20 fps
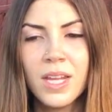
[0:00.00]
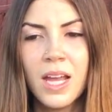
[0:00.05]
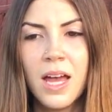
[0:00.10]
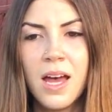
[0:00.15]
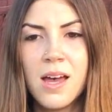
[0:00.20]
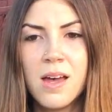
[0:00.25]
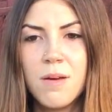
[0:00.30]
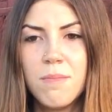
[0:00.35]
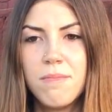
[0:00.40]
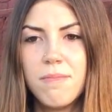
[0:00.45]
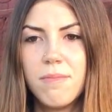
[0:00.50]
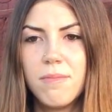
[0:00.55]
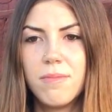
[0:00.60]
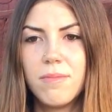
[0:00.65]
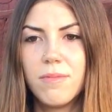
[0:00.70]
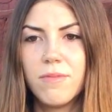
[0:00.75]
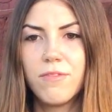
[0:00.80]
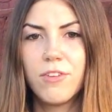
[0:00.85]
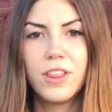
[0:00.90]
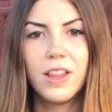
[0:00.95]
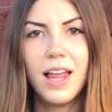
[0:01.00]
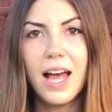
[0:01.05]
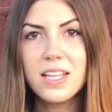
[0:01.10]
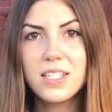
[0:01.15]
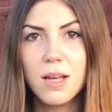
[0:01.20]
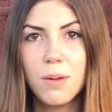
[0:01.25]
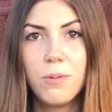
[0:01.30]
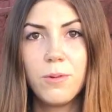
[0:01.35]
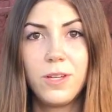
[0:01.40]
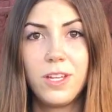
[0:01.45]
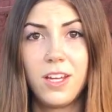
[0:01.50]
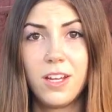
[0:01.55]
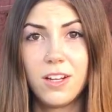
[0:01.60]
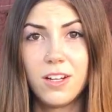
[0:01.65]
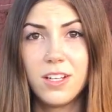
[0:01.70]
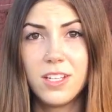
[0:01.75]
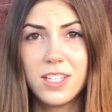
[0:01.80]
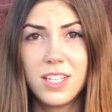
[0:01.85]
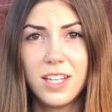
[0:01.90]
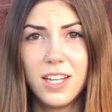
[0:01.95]
Um, for the last couple
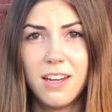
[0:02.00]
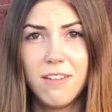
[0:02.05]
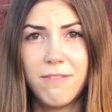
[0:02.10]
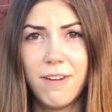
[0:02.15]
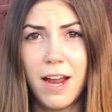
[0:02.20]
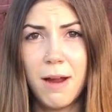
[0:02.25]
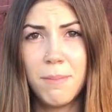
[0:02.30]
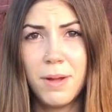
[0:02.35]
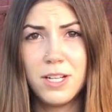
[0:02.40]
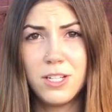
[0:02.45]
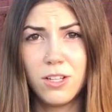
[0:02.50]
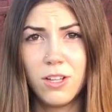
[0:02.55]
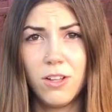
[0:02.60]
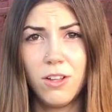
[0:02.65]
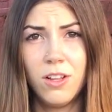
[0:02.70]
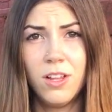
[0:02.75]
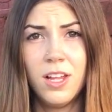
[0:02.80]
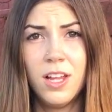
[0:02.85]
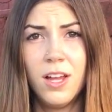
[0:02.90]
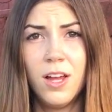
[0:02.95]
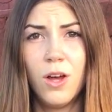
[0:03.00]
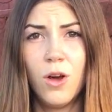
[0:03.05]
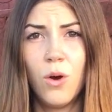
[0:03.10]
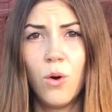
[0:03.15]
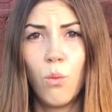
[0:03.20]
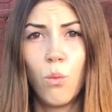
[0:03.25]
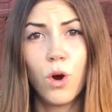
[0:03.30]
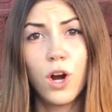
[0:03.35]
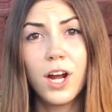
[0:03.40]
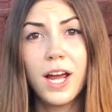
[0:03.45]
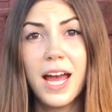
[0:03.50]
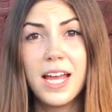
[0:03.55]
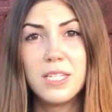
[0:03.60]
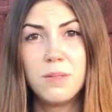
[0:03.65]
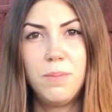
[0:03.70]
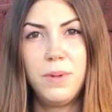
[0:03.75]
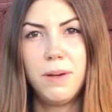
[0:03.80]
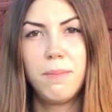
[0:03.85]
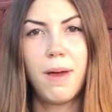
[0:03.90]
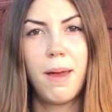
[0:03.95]
years, environmental work has
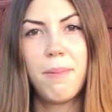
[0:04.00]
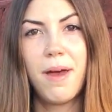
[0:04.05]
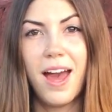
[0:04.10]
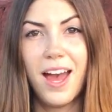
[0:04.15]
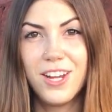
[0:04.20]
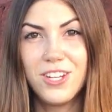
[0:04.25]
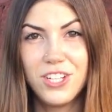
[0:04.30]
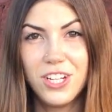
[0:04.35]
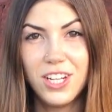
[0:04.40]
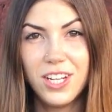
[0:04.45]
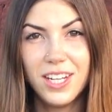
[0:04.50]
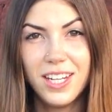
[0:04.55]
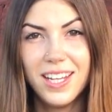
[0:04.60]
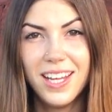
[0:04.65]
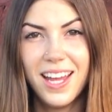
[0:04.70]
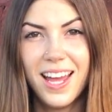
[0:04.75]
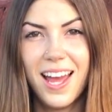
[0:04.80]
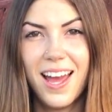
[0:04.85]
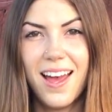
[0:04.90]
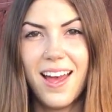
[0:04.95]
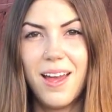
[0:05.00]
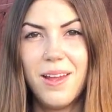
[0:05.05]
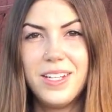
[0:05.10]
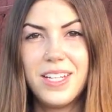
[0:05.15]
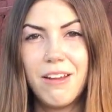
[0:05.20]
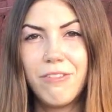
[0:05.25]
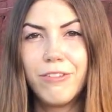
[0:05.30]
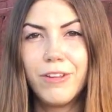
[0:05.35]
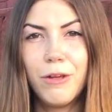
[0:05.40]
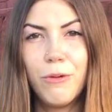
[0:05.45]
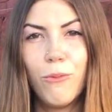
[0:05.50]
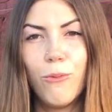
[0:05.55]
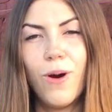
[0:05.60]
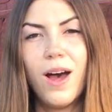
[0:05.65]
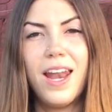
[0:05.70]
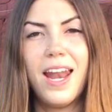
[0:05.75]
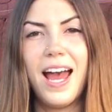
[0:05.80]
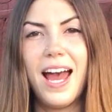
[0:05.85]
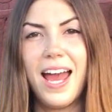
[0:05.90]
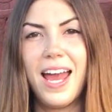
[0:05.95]
been my passion, definitely
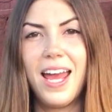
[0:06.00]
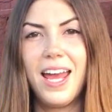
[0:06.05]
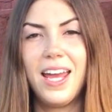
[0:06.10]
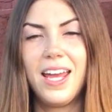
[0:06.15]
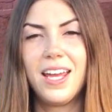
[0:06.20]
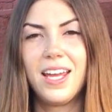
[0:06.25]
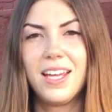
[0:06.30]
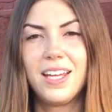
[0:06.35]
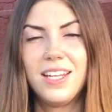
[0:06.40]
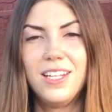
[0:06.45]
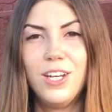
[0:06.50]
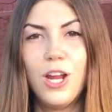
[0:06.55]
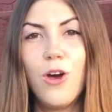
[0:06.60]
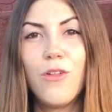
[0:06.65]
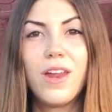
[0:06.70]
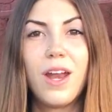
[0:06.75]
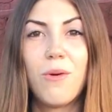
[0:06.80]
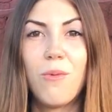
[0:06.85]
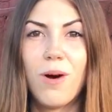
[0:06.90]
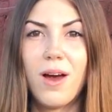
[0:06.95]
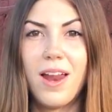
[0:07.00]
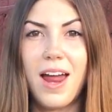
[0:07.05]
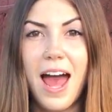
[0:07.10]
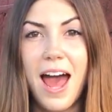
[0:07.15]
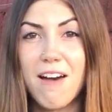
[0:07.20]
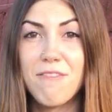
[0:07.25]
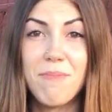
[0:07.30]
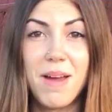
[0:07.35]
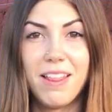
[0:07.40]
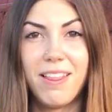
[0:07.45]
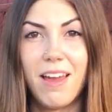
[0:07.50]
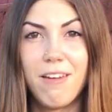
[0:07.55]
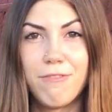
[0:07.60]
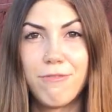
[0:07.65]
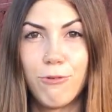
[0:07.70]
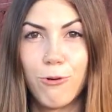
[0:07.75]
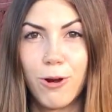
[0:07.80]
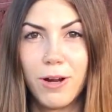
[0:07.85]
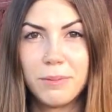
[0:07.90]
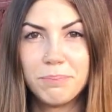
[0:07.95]
what I know that I want have my life
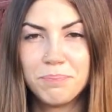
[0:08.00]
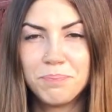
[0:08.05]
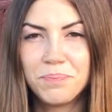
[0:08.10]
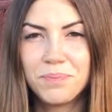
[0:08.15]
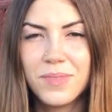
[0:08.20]
for.